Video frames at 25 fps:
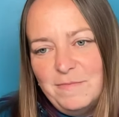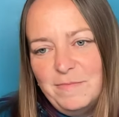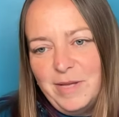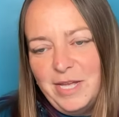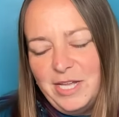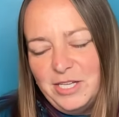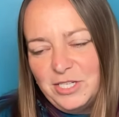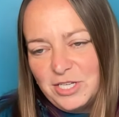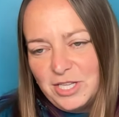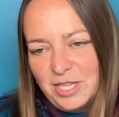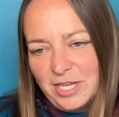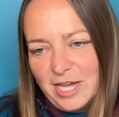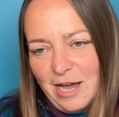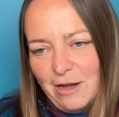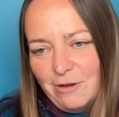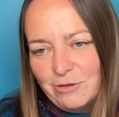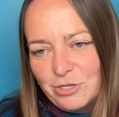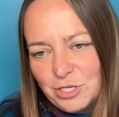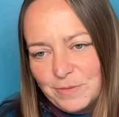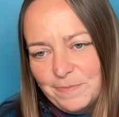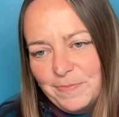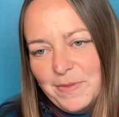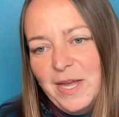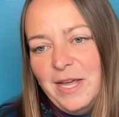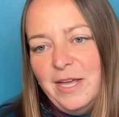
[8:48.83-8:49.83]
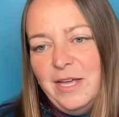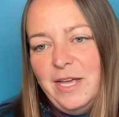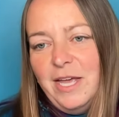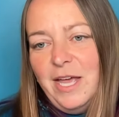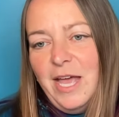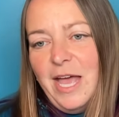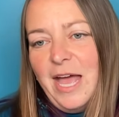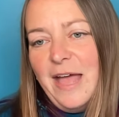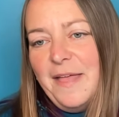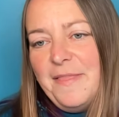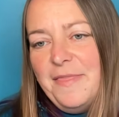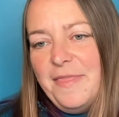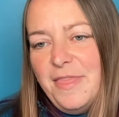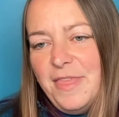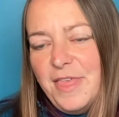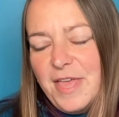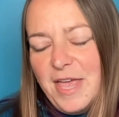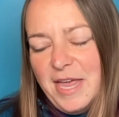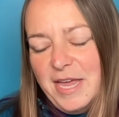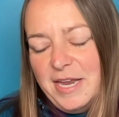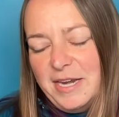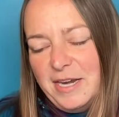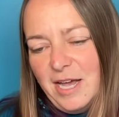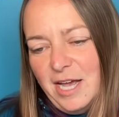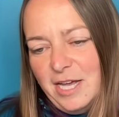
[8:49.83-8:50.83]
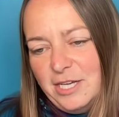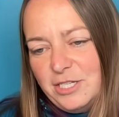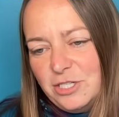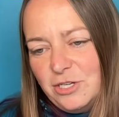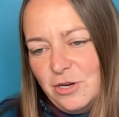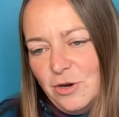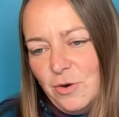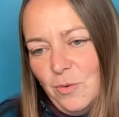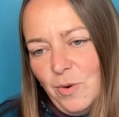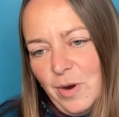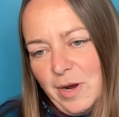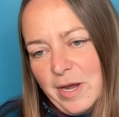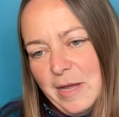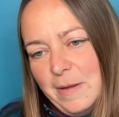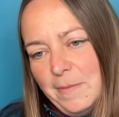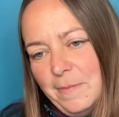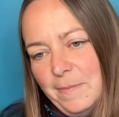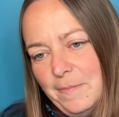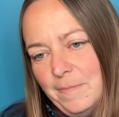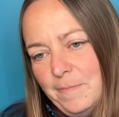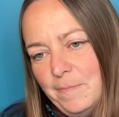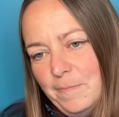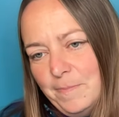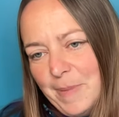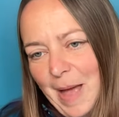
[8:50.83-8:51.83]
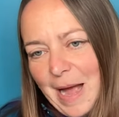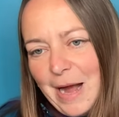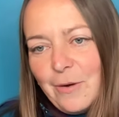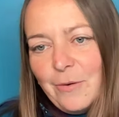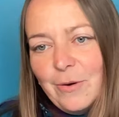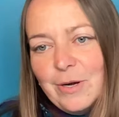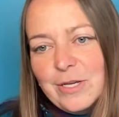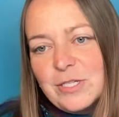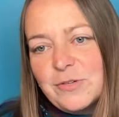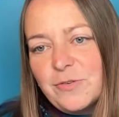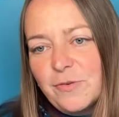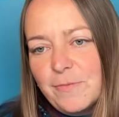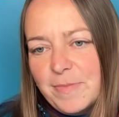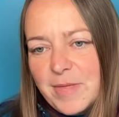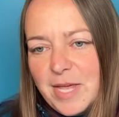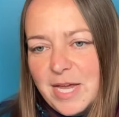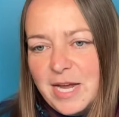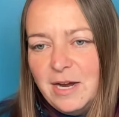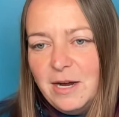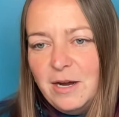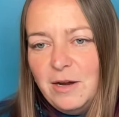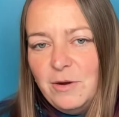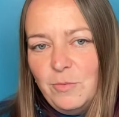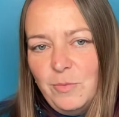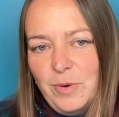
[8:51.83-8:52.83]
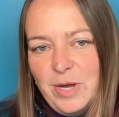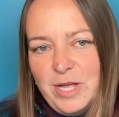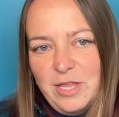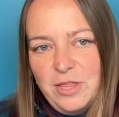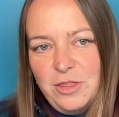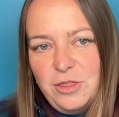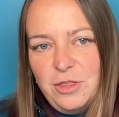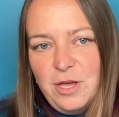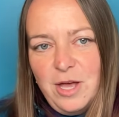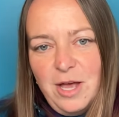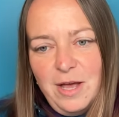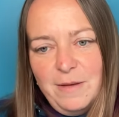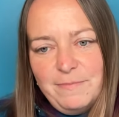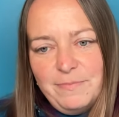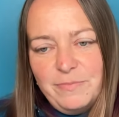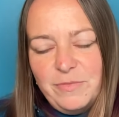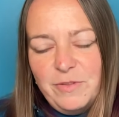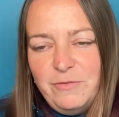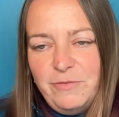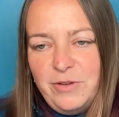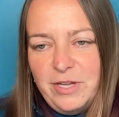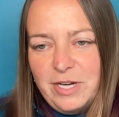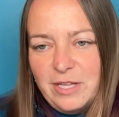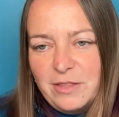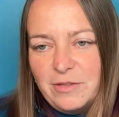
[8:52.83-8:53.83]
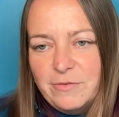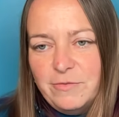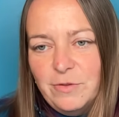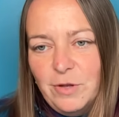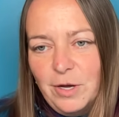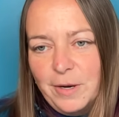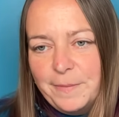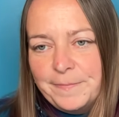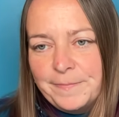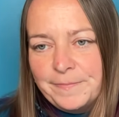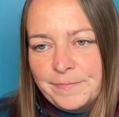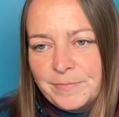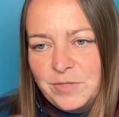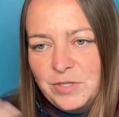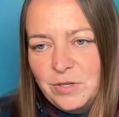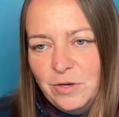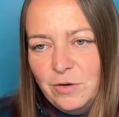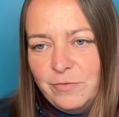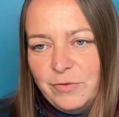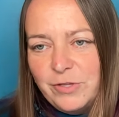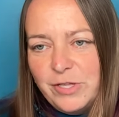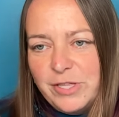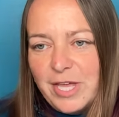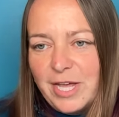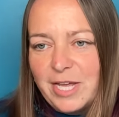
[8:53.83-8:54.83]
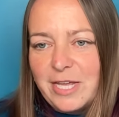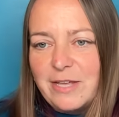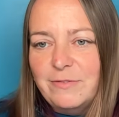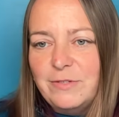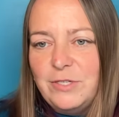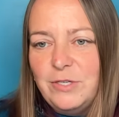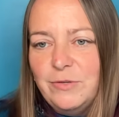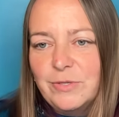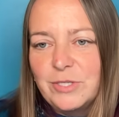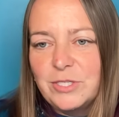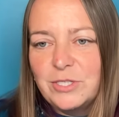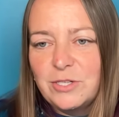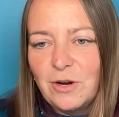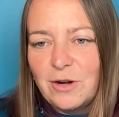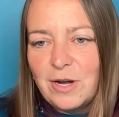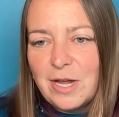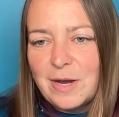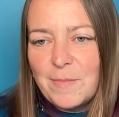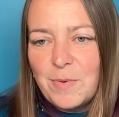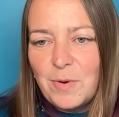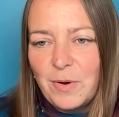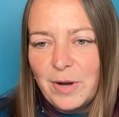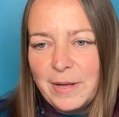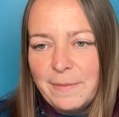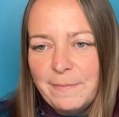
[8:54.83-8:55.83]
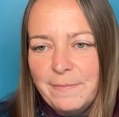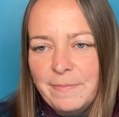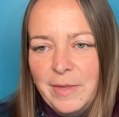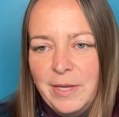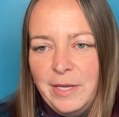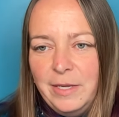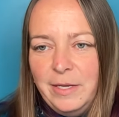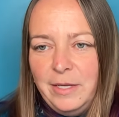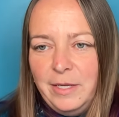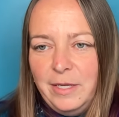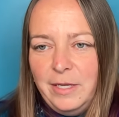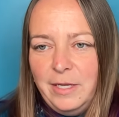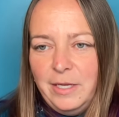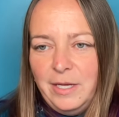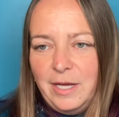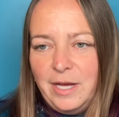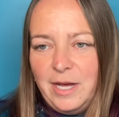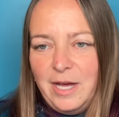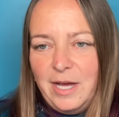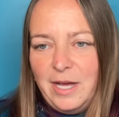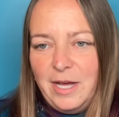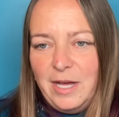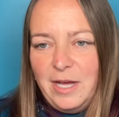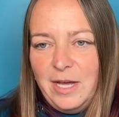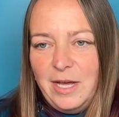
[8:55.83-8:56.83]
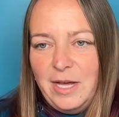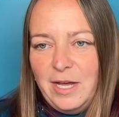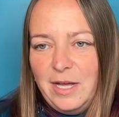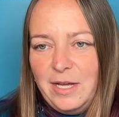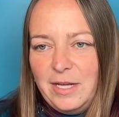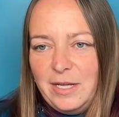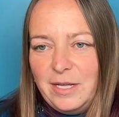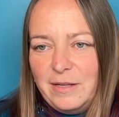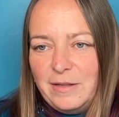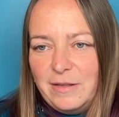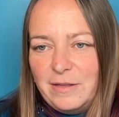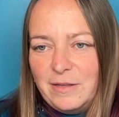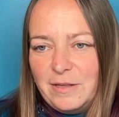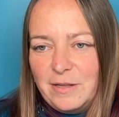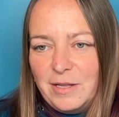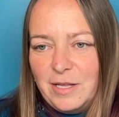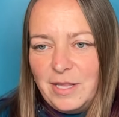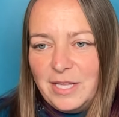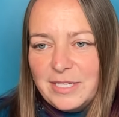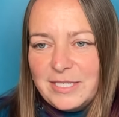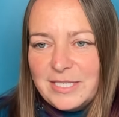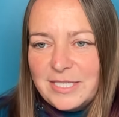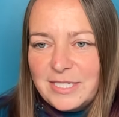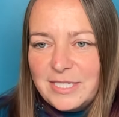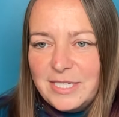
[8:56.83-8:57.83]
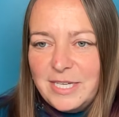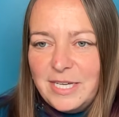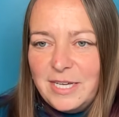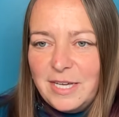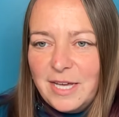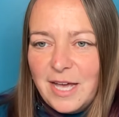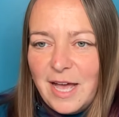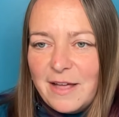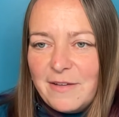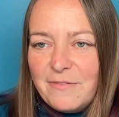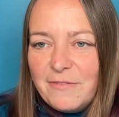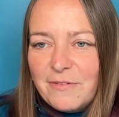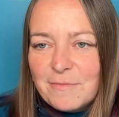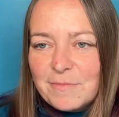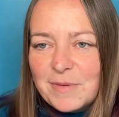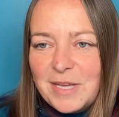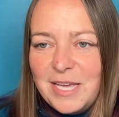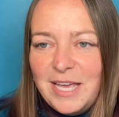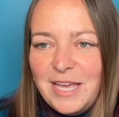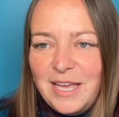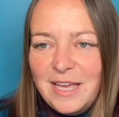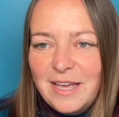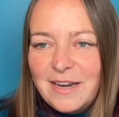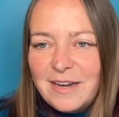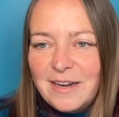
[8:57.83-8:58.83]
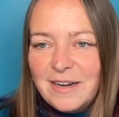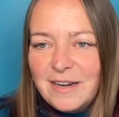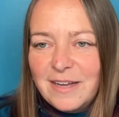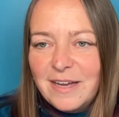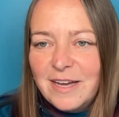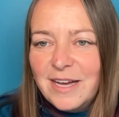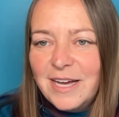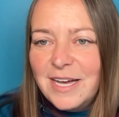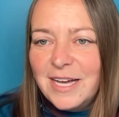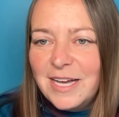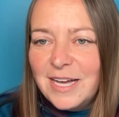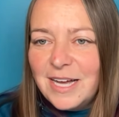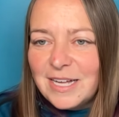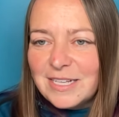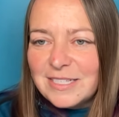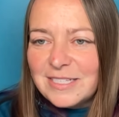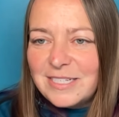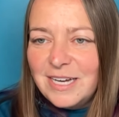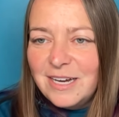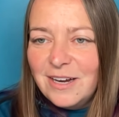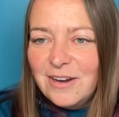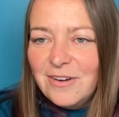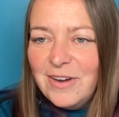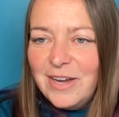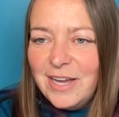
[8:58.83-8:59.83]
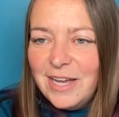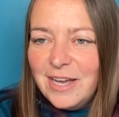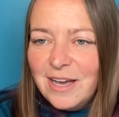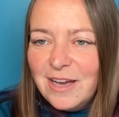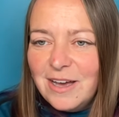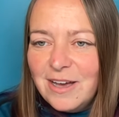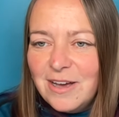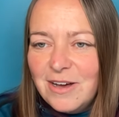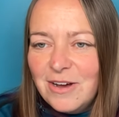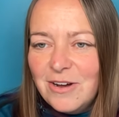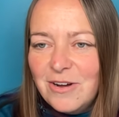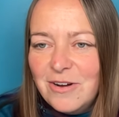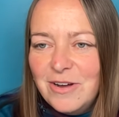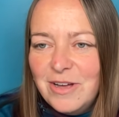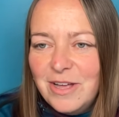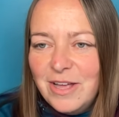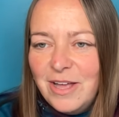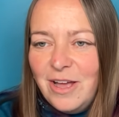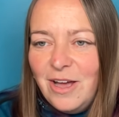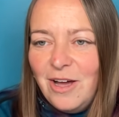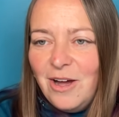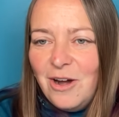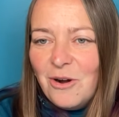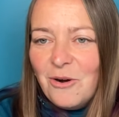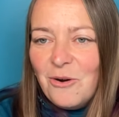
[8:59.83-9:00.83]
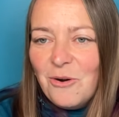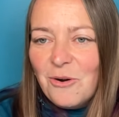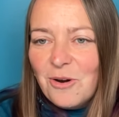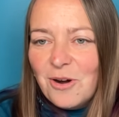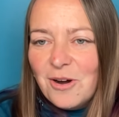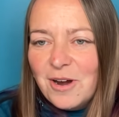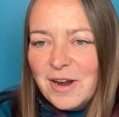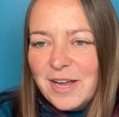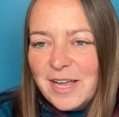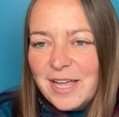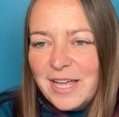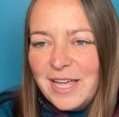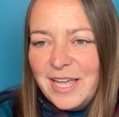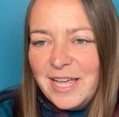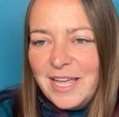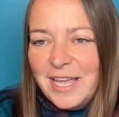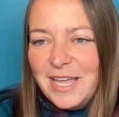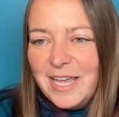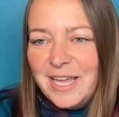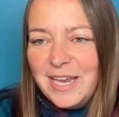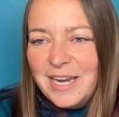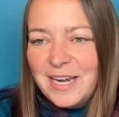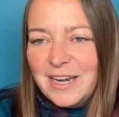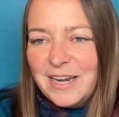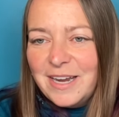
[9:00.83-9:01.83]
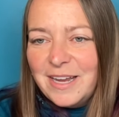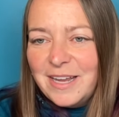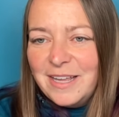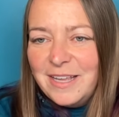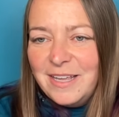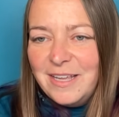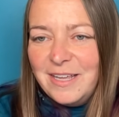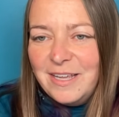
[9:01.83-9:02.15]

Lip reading: into the couch. And then I start working backwards from there with feet on the floor. So hopefully that gives you a starting point. Let's see. Hi from Canada, Ontario, Oregon.